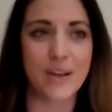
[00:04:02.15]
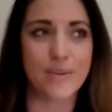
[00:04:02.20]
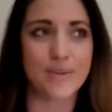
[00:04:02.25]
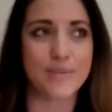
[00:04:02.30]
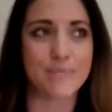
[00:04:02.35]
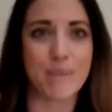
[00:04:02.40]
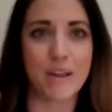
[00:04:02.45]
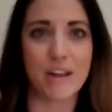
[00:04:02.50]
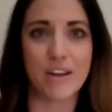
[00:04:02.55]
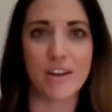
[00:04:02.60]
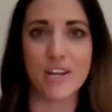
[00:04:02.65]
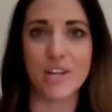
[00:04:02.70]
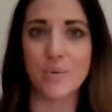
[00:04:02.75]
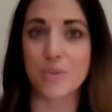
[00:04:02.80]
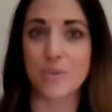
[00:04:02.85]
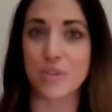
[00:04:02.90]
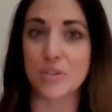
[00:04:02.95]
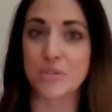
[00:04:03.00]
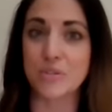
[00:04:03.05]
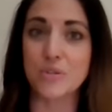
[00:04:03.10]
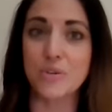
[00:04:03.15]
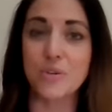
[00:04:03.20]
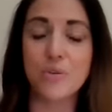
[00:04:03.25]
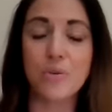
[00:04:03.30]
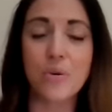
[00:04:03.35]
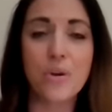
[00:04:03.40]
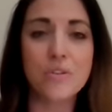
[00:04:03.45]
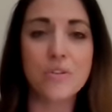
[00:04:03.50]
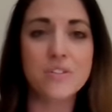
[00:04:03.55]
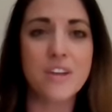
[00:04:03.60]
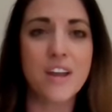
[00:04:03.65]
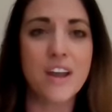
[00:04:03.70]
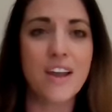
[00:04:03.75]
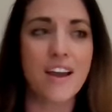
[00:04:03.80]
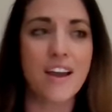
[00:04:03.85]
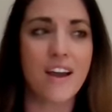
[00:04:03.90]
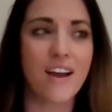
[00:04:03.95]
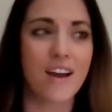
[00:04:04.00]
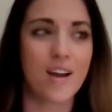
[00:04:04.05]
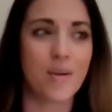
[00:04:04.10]
I was married with a 2-year-old.
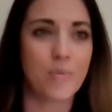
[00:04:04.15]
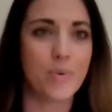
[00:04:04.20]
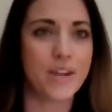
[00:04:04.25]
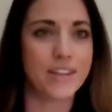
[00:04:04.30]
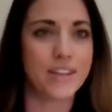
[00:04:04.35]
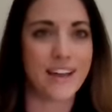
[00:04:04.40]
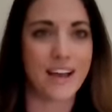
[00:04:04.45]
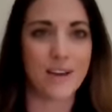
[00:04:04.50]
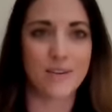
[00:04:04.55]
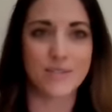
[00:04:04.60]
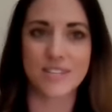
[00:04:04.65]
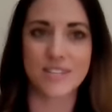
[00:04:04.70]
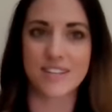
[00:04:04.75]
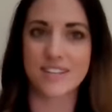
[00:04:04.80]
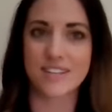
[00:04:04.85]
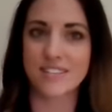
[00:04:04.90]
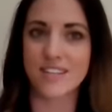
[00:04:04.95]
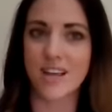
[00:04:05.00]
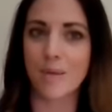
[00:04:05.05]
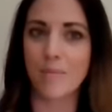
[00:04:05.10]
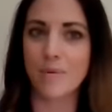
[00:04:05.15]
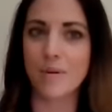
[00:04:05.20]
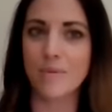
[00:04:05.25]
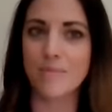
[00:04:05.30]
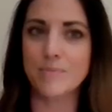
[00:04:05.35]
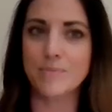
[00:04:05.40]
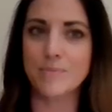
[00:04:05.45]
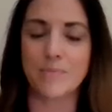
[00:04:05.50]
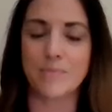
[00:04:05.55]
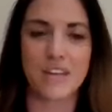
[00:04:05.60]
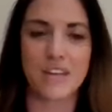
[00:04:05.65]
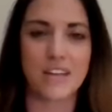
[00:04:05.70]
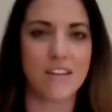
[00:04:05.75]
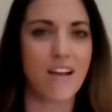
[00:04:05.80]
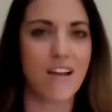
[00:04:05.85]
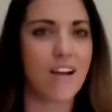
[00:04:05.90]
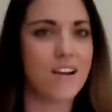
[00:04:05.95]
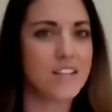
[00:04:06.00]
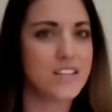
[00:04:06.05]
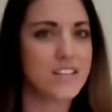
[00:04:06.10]
We had the house in the suburbs, the big
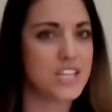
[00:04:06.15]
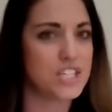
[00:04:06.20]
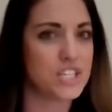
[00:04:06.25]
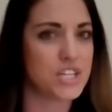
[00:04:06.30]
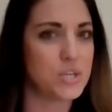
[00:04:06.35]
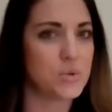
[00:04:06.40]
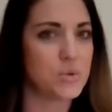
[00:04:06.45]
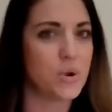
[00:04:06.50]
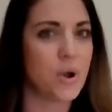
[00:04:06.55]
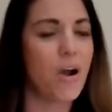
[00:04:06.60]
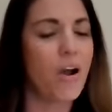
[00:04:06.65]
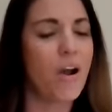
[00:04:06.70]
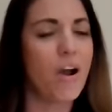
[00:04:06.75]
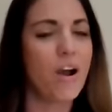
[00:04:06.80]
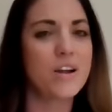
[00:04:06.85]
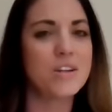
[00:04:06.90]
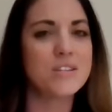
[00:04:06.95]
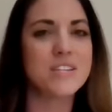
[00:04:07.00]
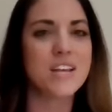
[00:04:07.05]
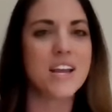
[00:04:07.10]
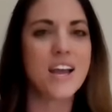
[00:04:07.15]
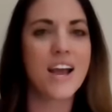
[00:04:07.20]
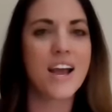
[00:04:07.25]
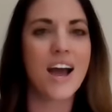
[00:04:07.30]
yard, the 2 cars.